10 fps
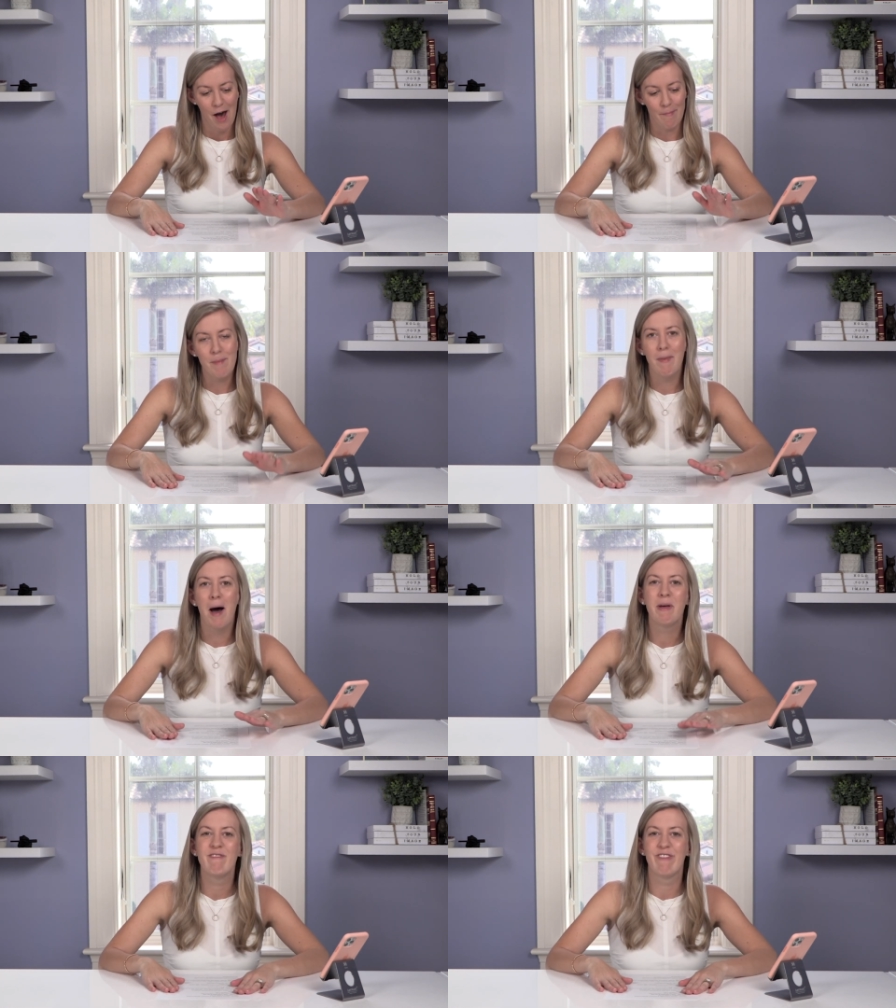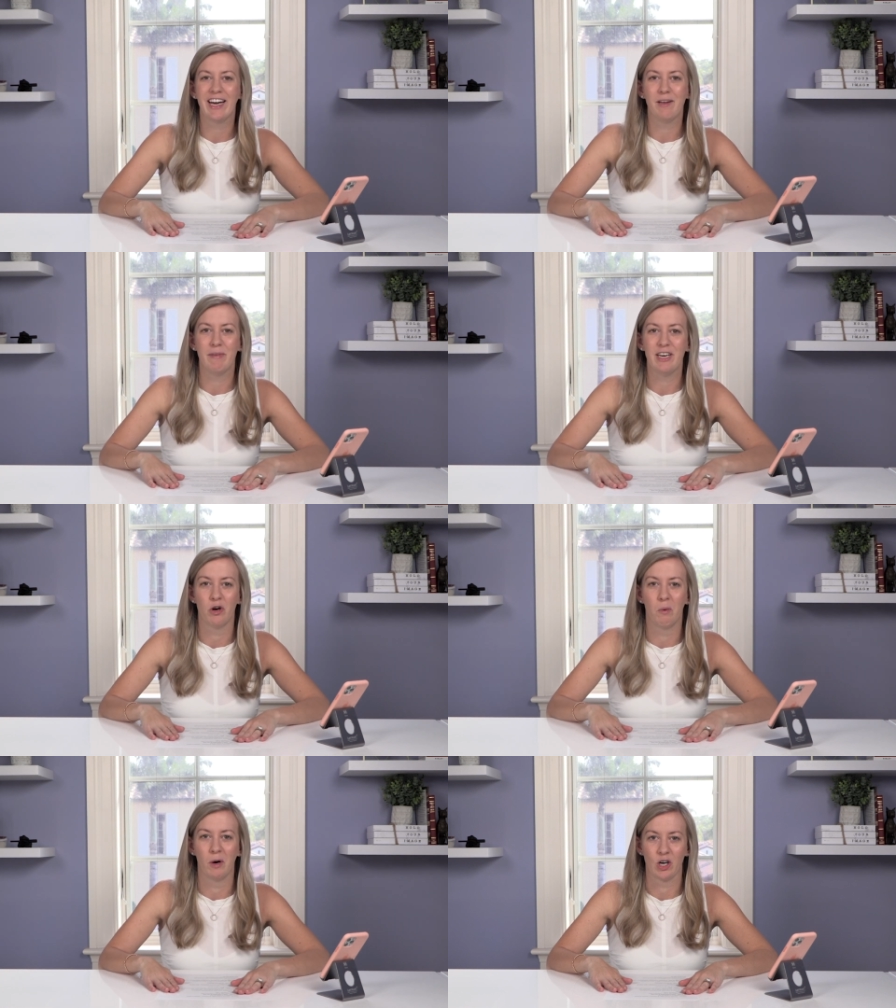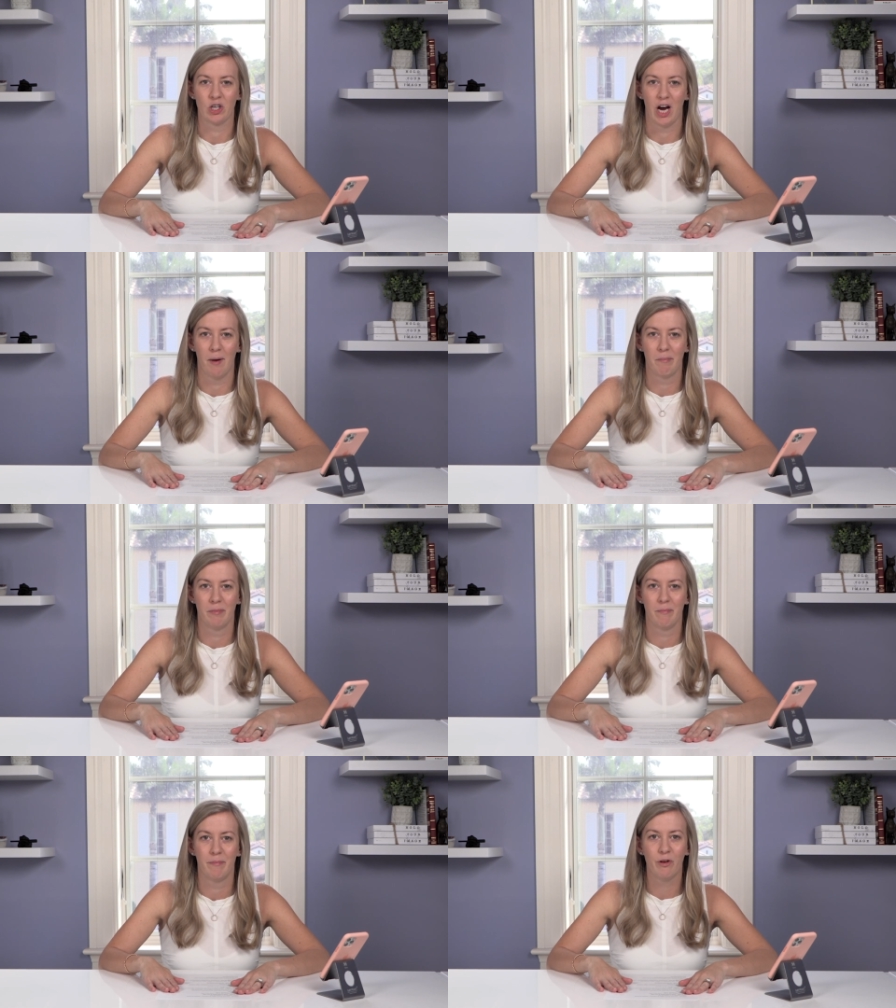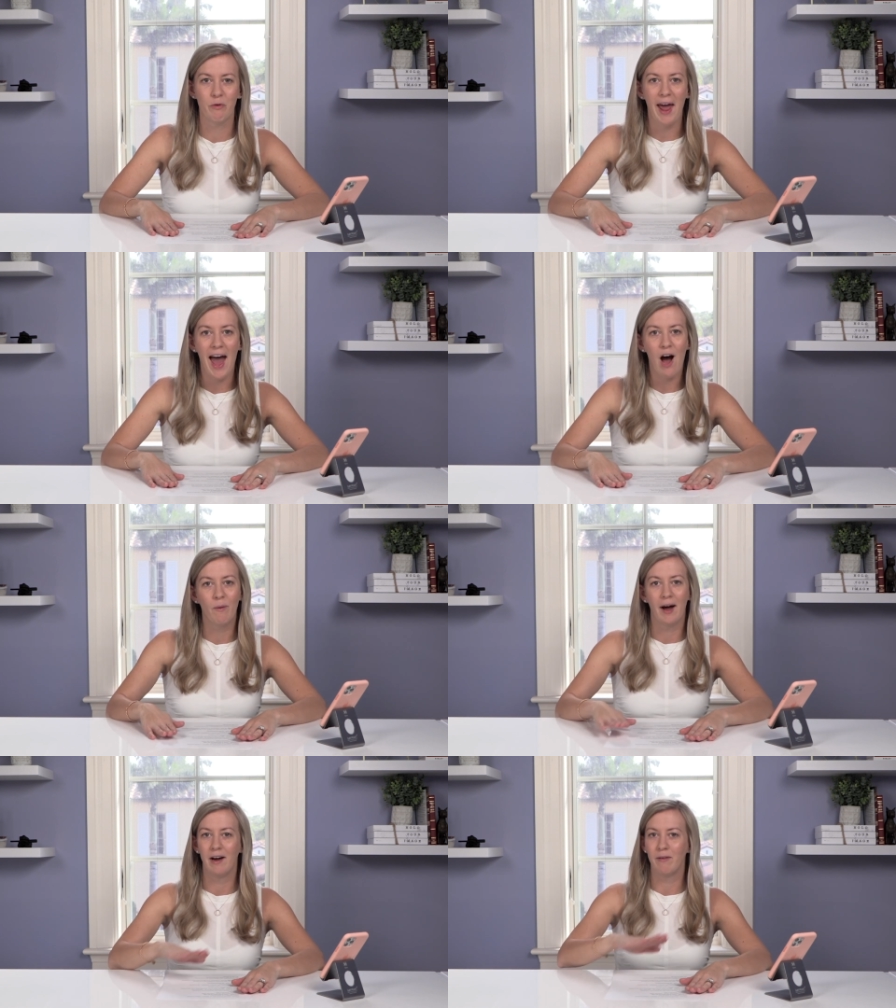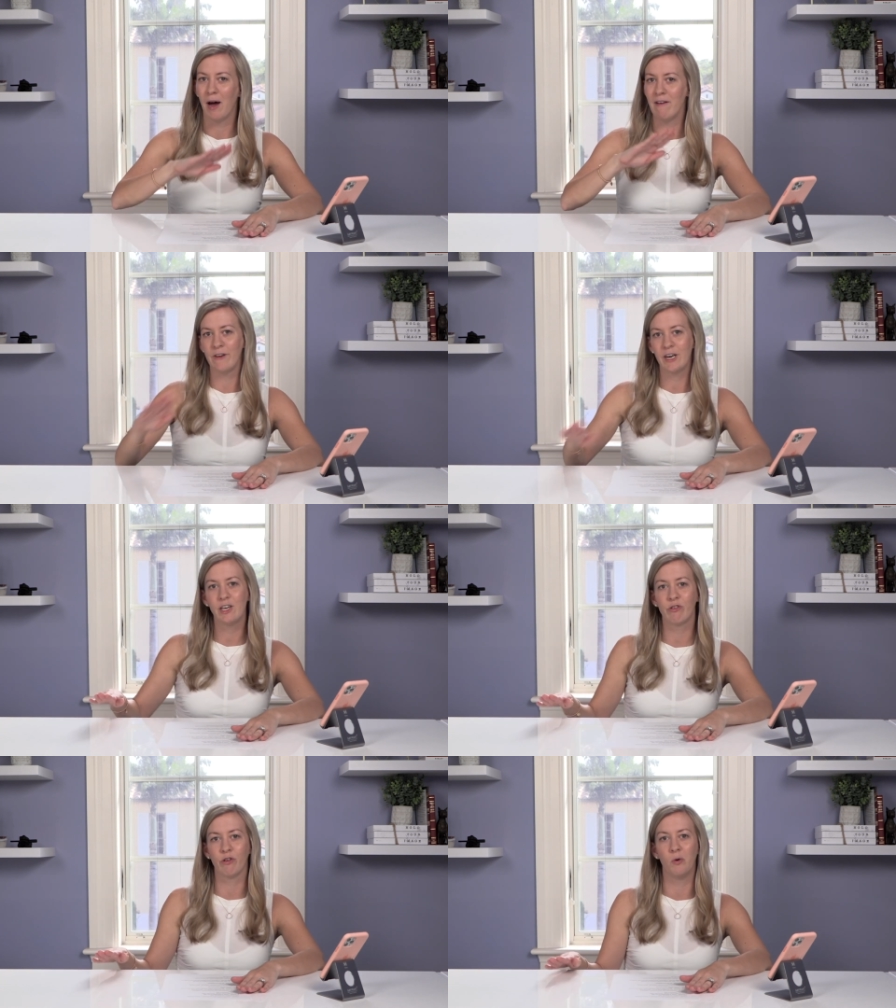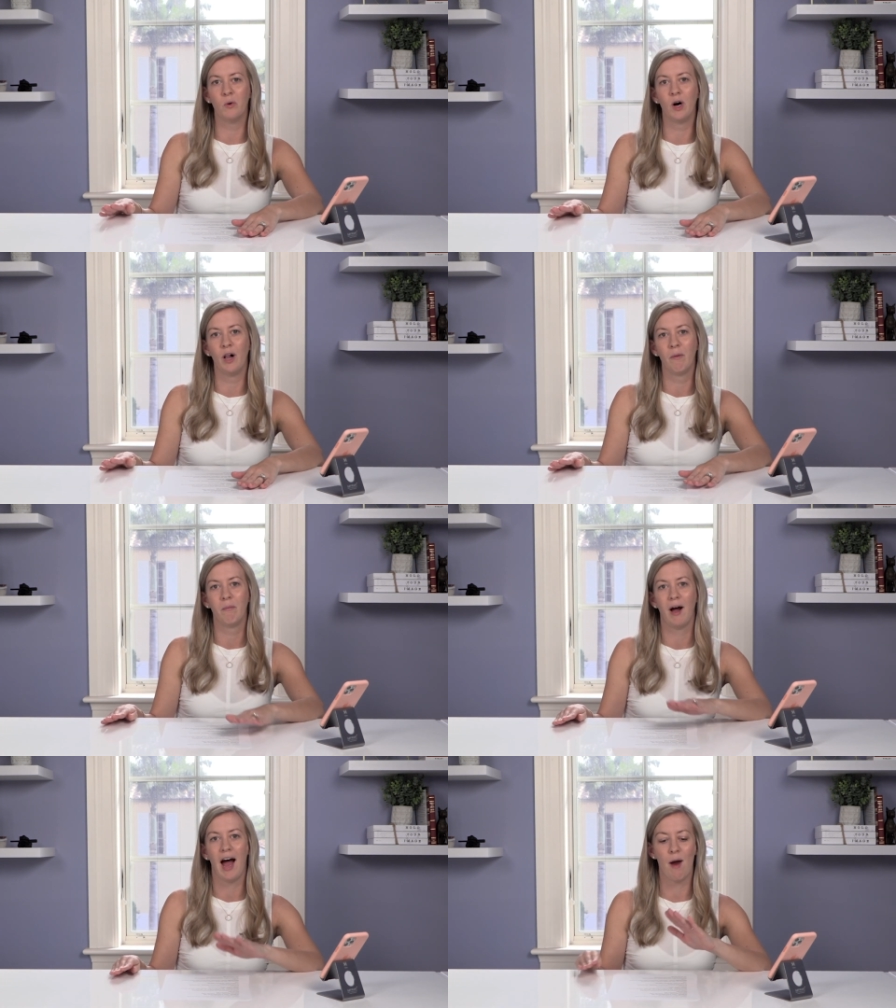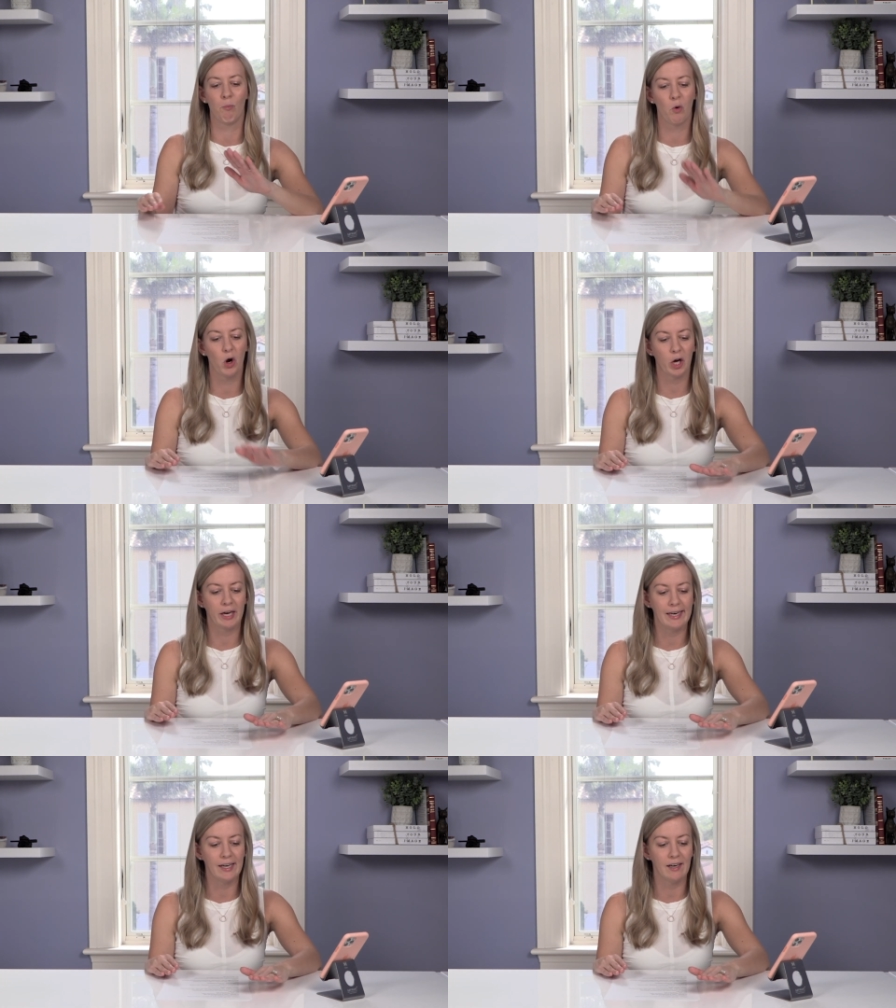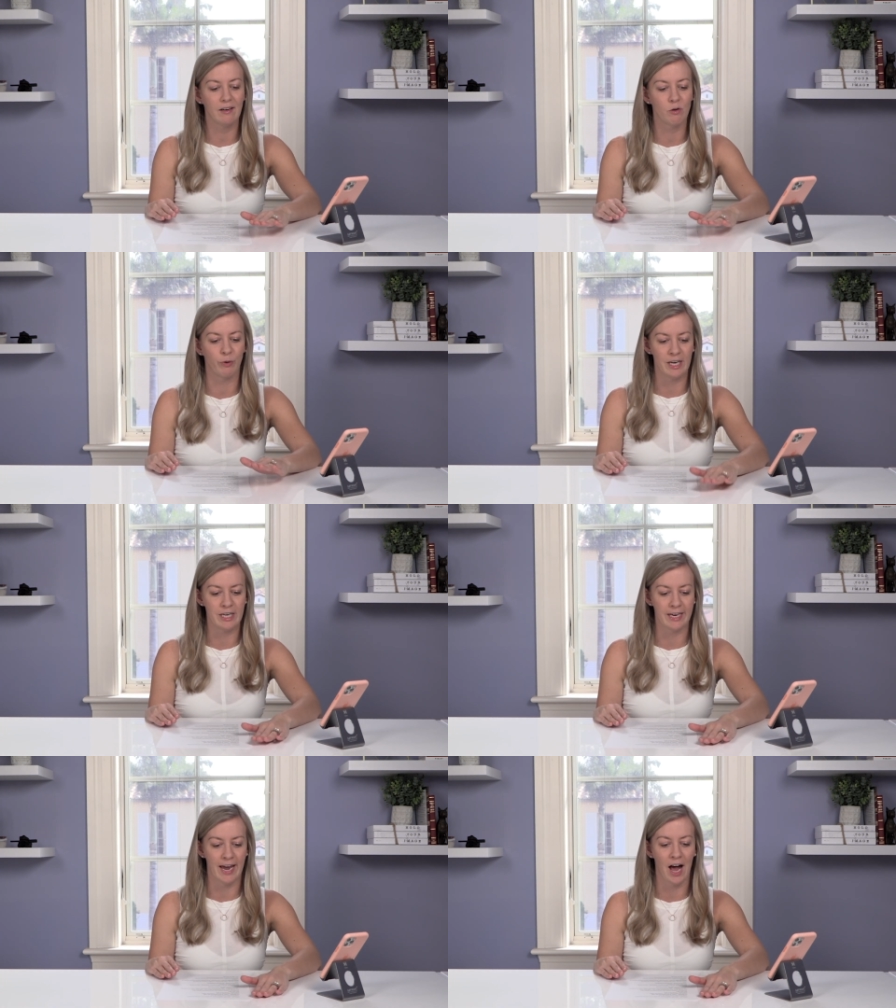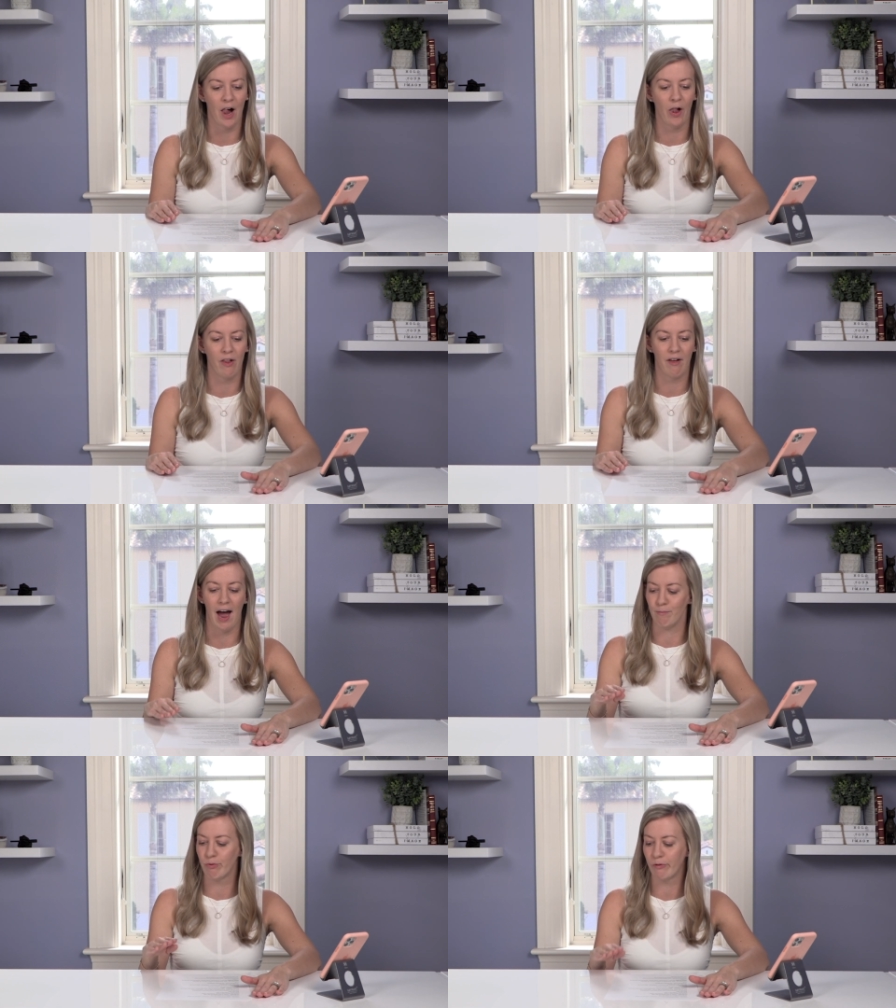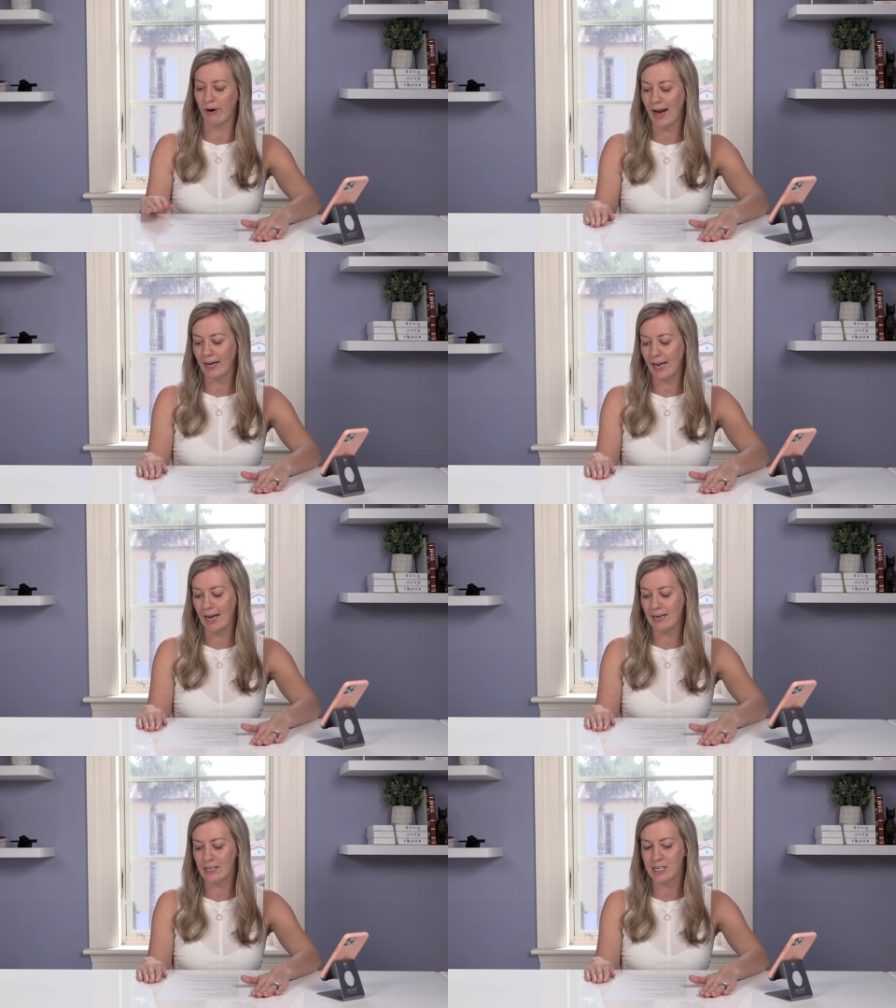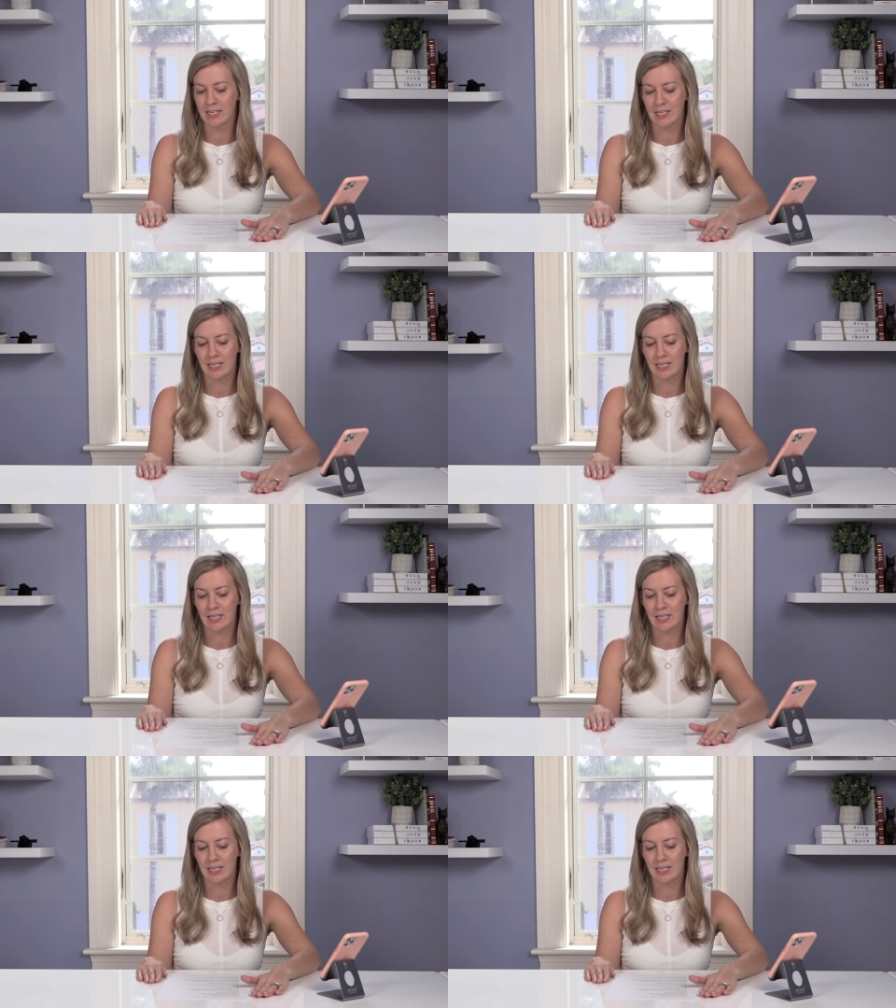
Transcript: My mom invited me to a workshop. So now I'm finished school, I'm working retail, I'm pregnant,